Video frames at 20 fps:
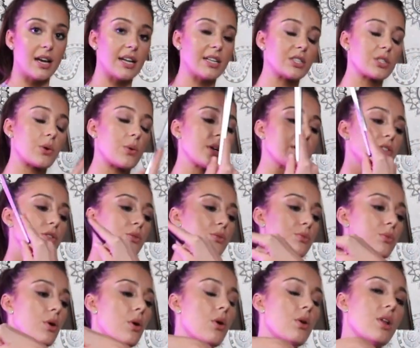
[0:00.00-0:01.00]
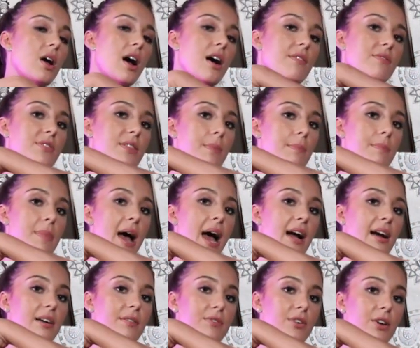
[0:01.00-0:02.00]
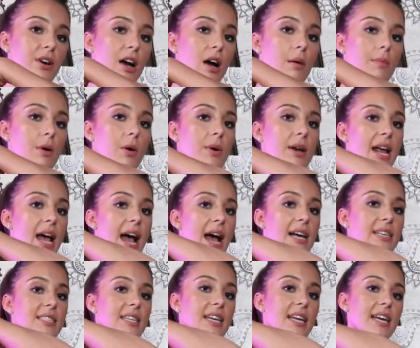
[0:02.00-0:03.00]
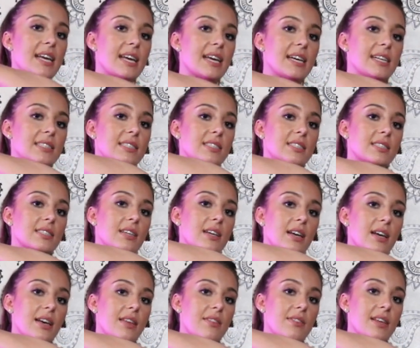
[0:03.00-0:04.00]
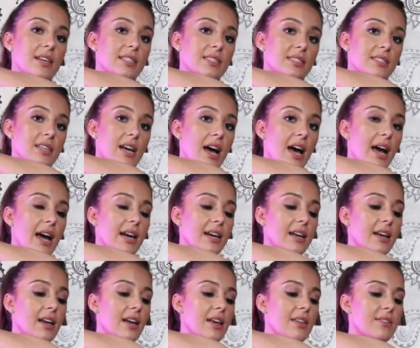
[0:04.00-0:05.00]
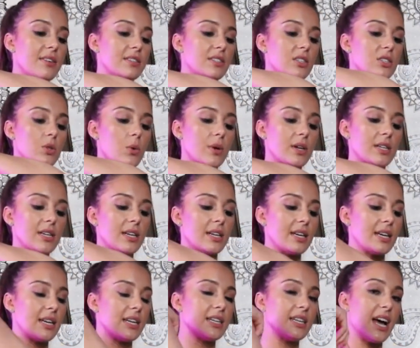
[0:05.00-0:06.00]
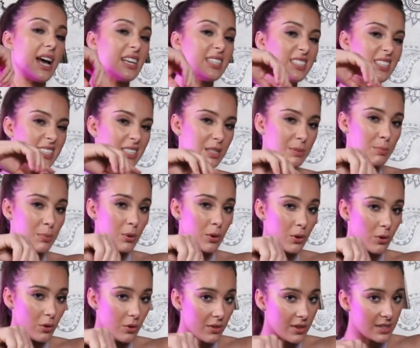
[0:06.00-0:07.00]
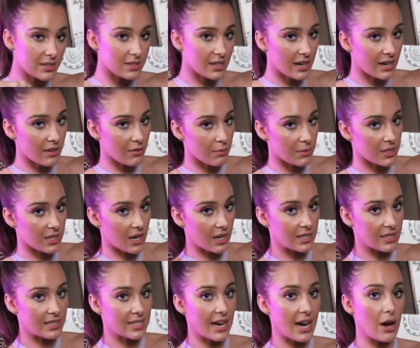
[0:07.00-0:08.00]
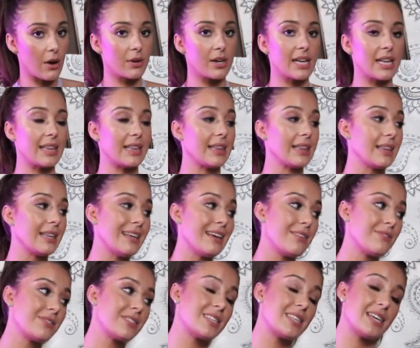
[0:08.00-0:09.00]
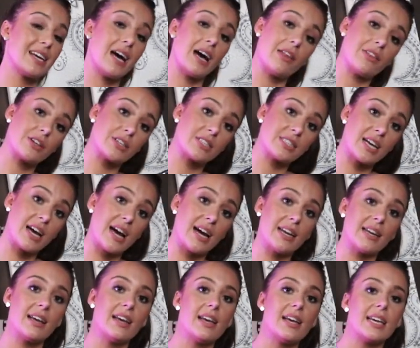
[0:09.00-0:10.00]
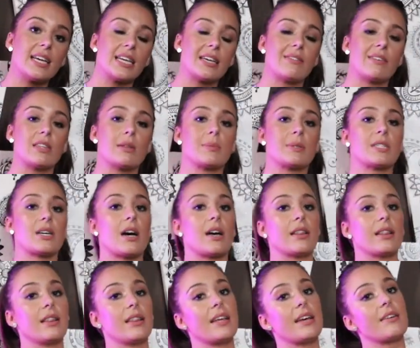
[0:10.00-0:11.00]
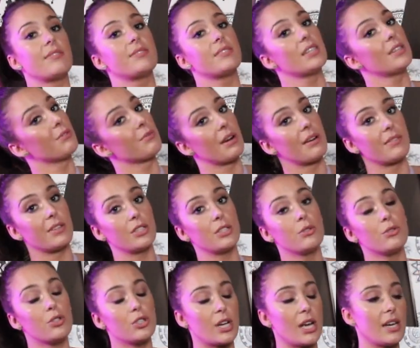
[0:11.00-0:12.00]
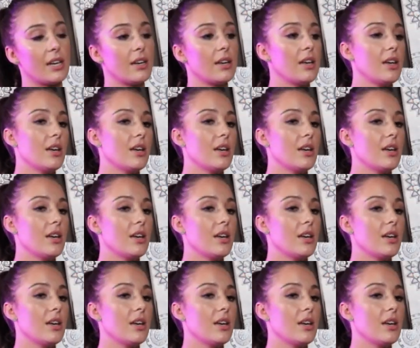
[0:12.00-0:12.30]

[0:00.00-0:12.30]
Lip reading: It's going to roll off the back of your elbow, and as it hits this side, this is going to, in essence, pull this side of the baton down and lift the other side, giving the baton lift and revolution.